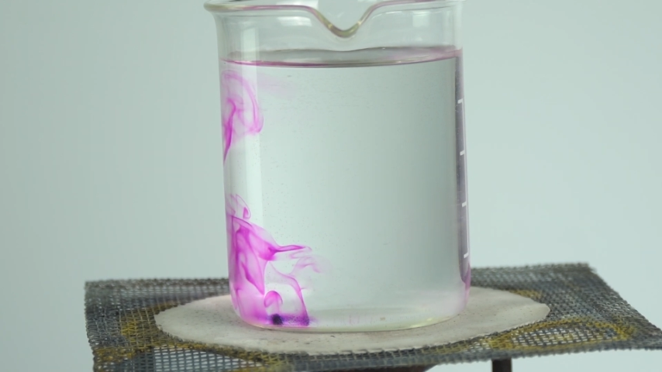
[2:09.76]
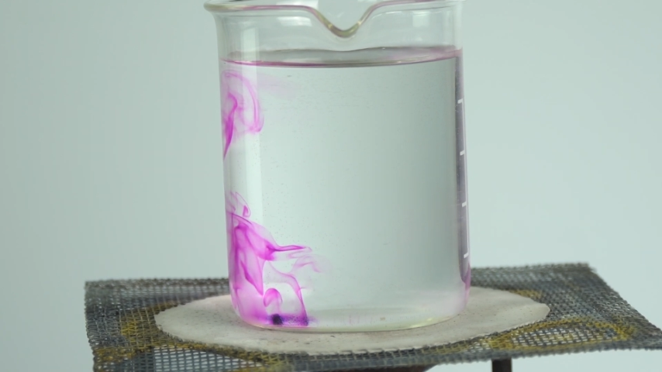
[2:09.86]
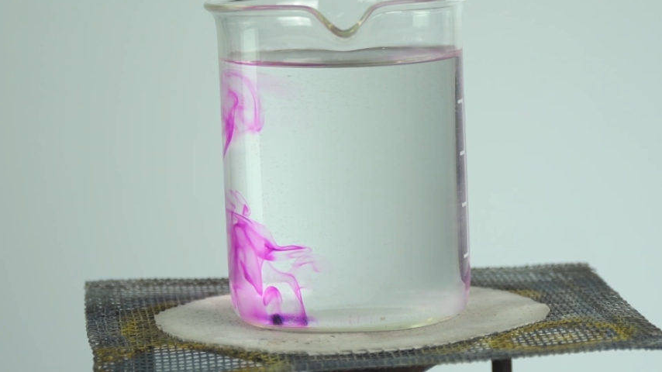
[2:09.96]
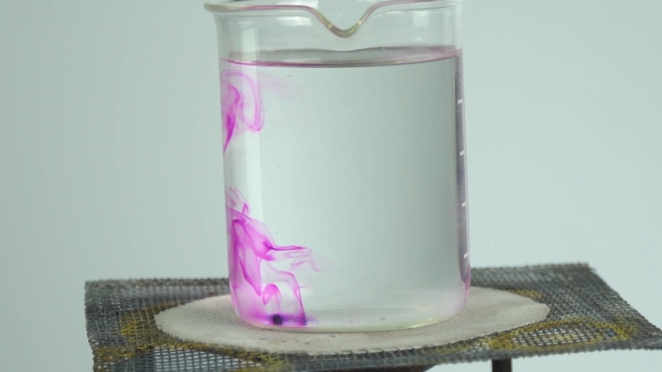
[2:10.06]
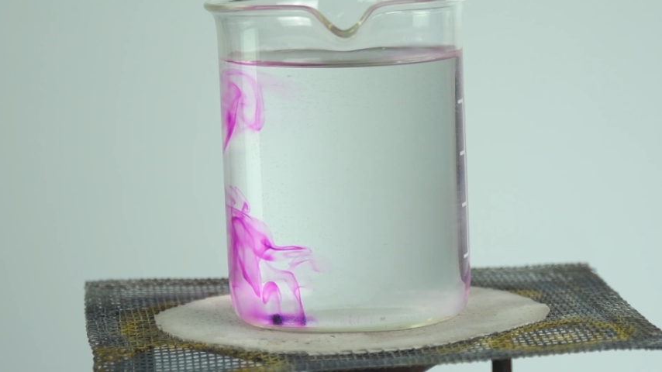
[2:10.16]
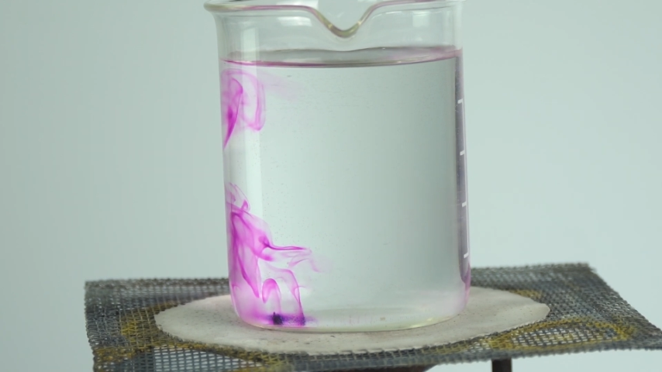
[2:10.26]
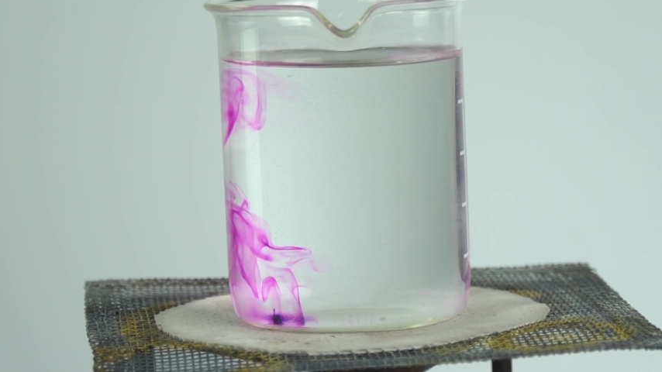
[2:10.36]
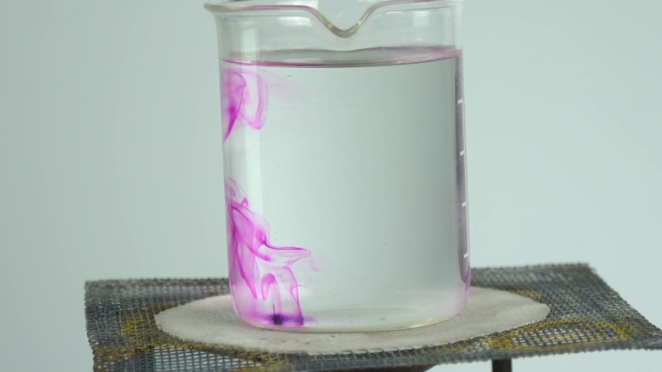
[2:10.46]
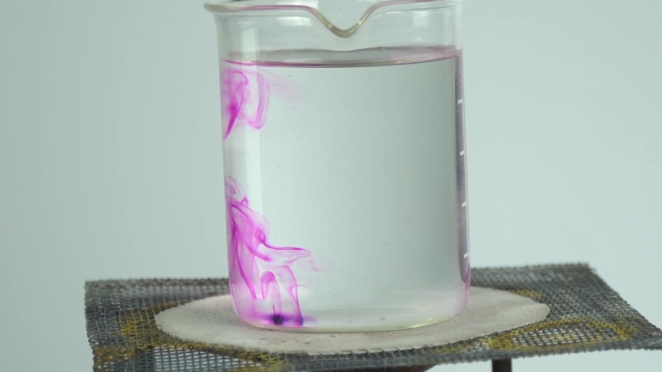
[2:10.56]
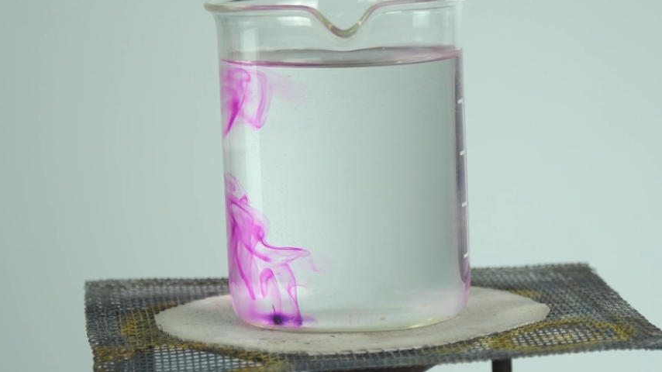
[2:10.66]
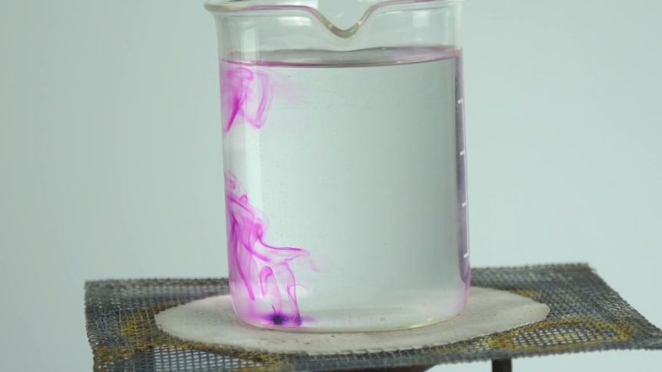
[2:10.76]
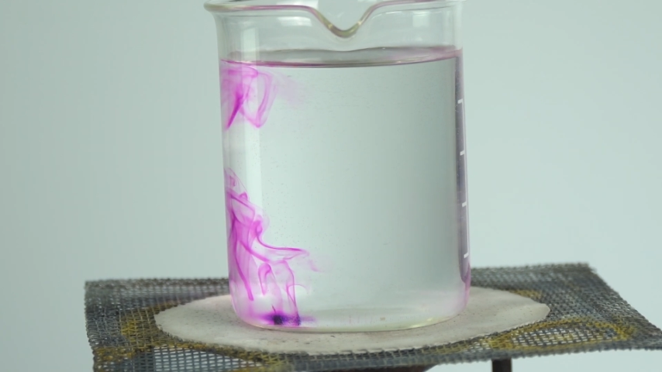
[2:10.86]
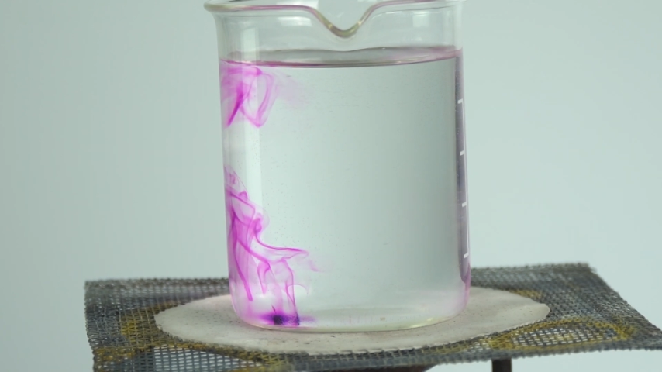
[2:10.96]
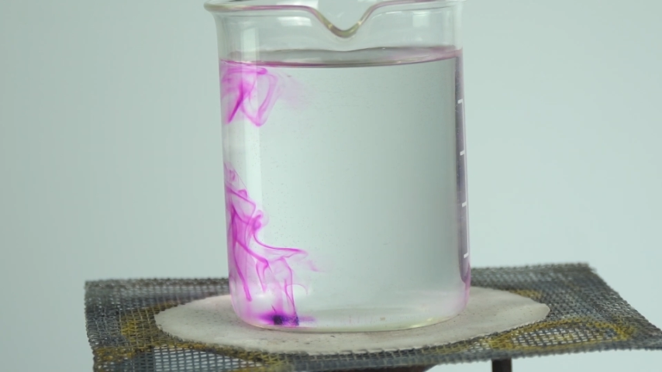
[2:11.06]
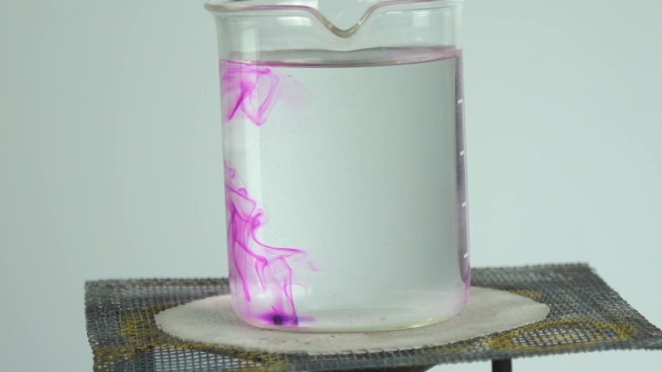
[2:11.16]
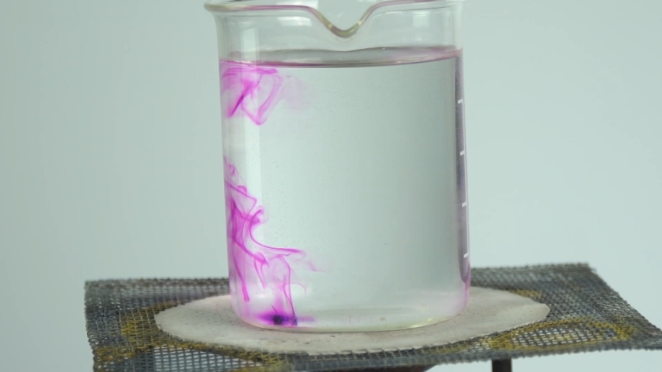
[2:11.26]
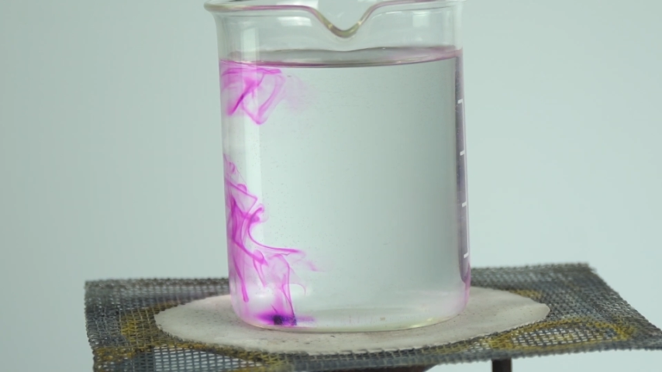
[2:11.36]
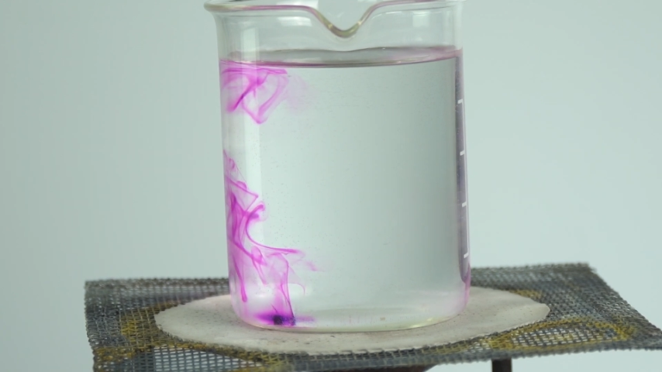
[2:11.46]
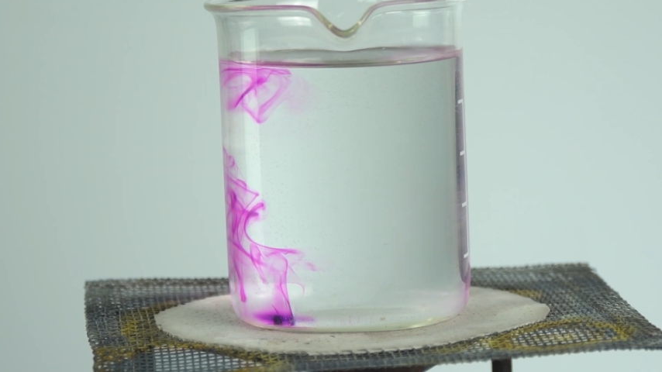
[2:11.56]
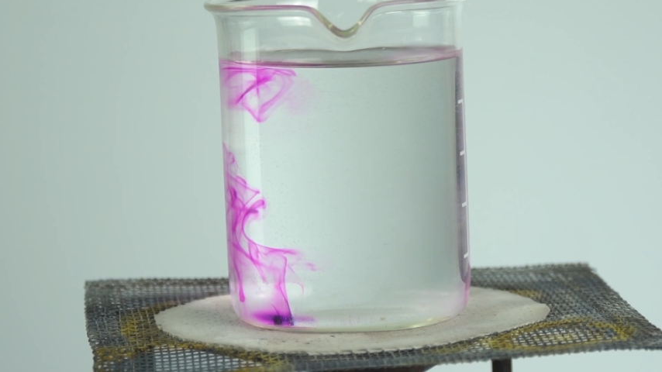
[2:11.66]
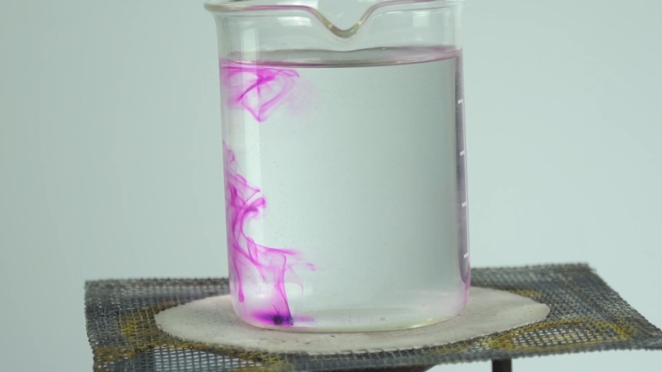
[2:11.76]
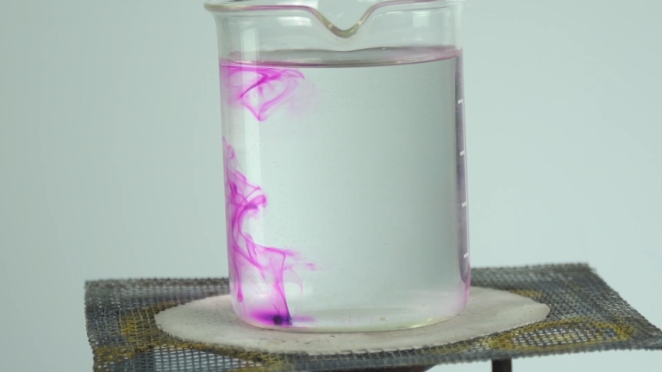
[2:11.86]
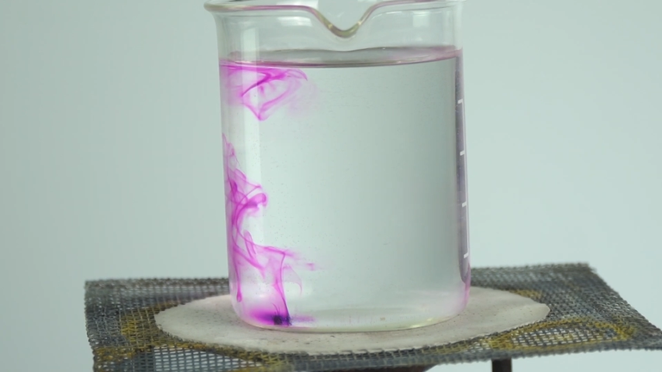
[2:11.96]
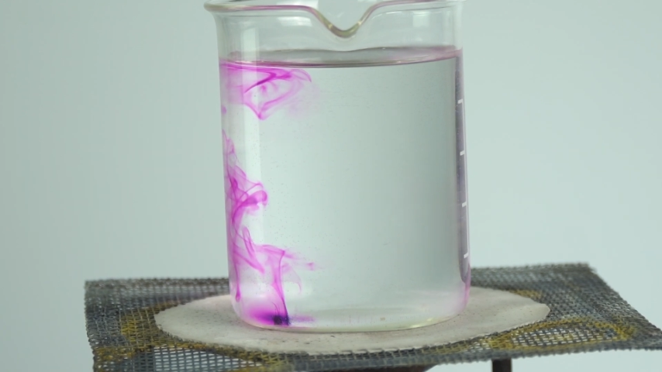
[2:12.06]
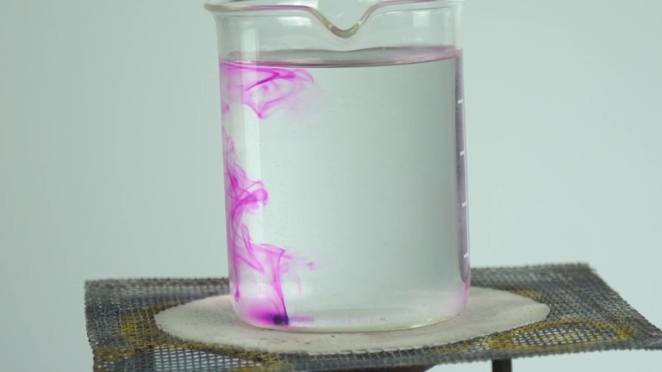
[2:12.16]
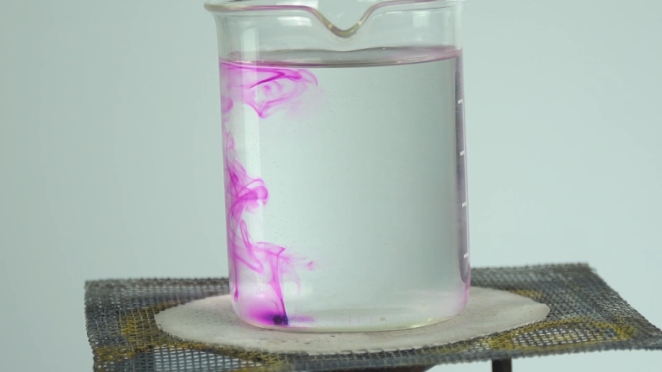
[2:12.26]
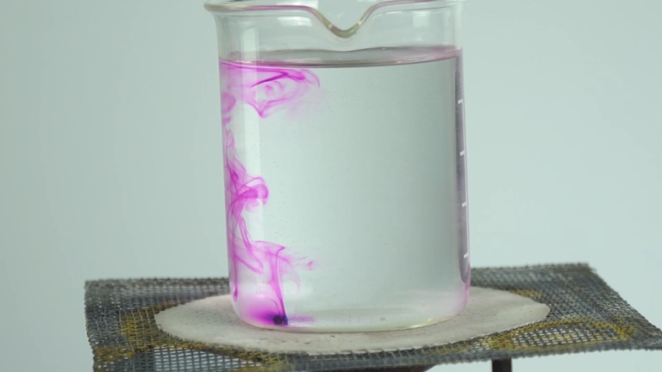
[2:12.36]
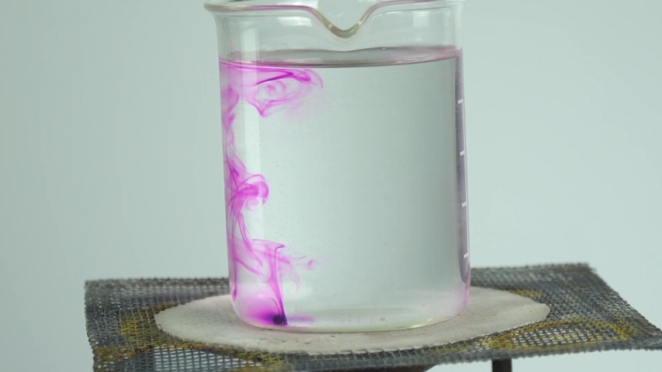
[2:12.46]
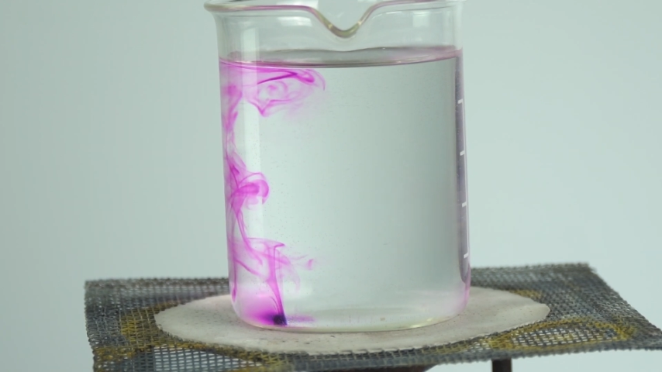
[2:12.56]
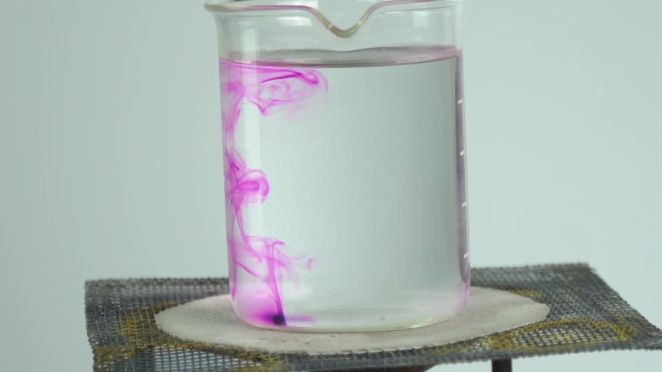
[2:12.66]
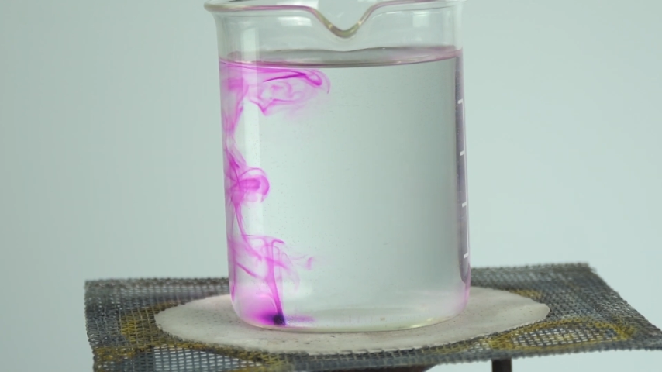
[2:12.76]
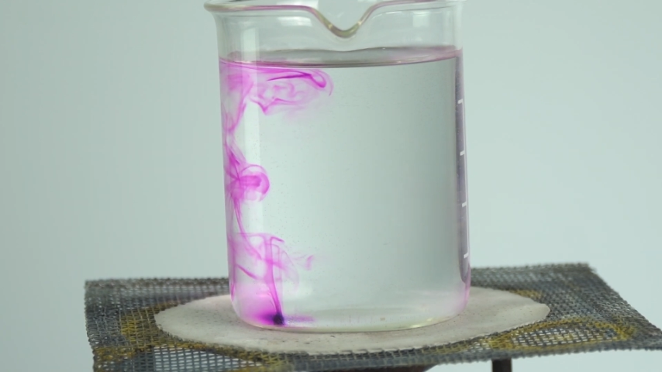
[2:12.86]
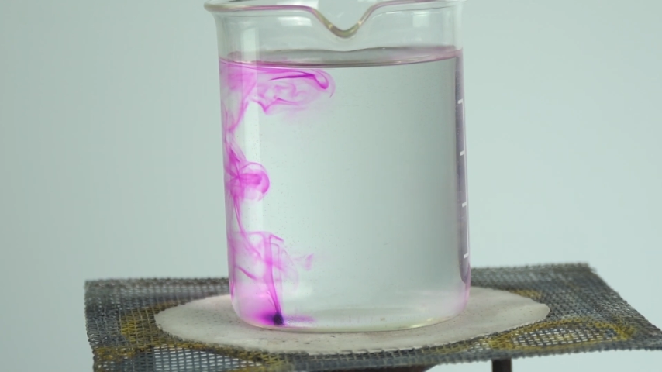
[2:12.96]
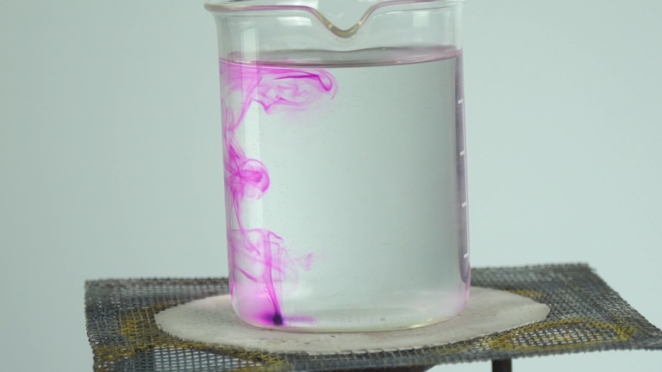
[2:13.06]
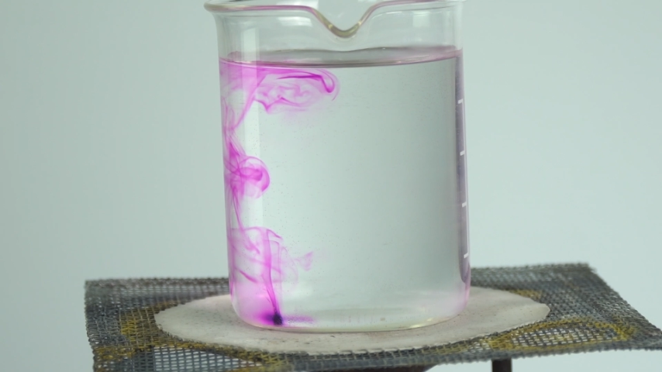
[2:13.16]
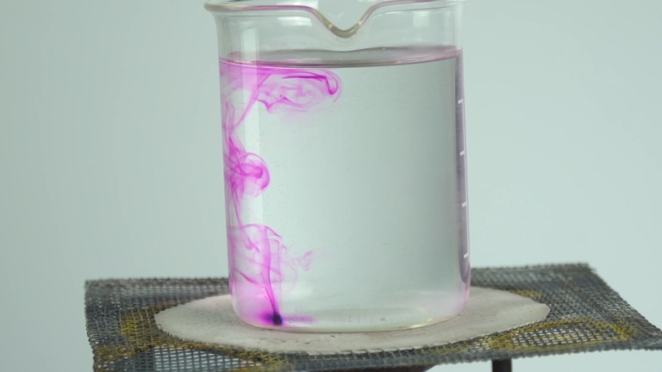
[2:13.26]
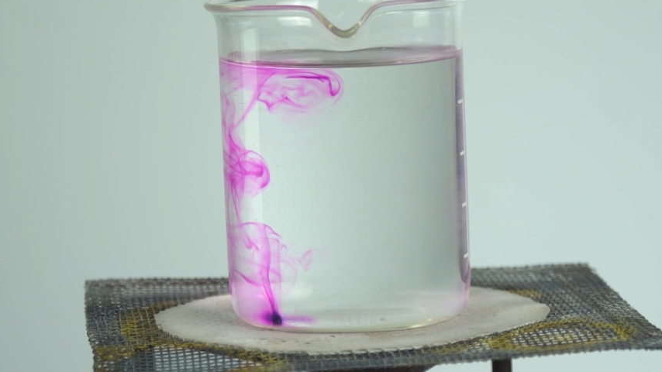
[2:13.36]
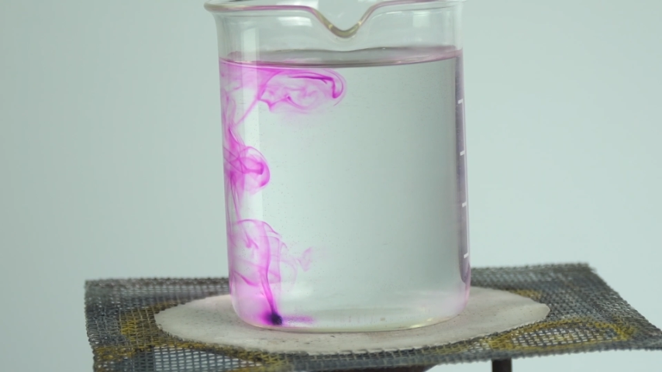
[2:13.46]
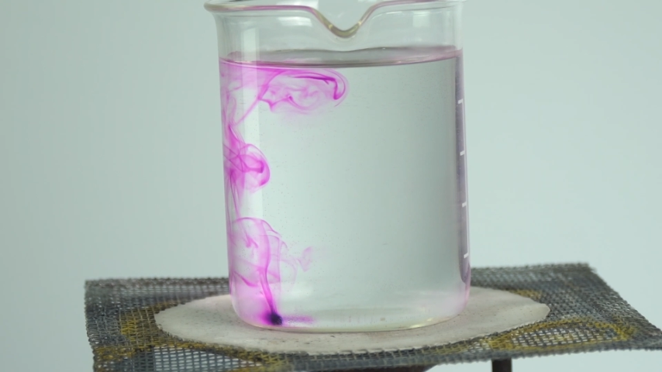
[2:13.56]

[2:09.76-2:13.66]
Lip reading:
(no speaker visible)